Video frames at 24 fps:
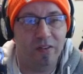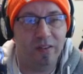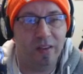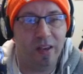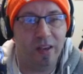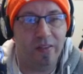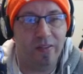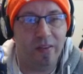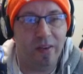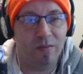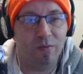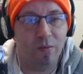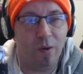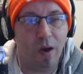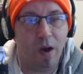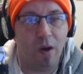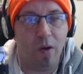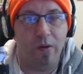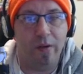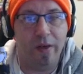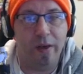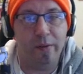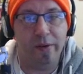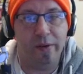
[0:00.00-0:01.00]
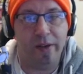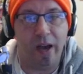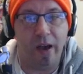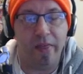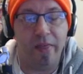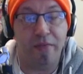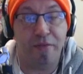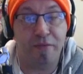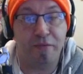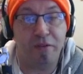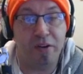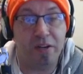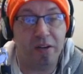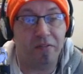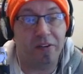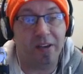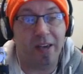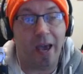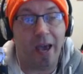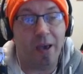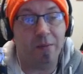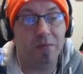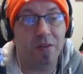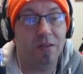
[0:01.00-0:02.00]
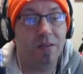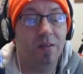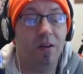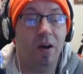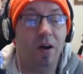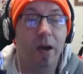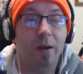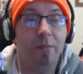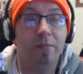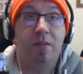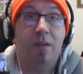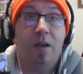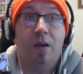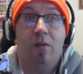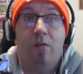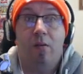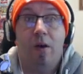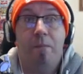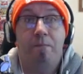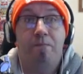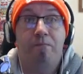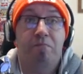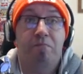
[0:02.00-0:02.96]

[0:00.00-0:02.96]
seen this. Well, there we go. There are three different games this time, so... um.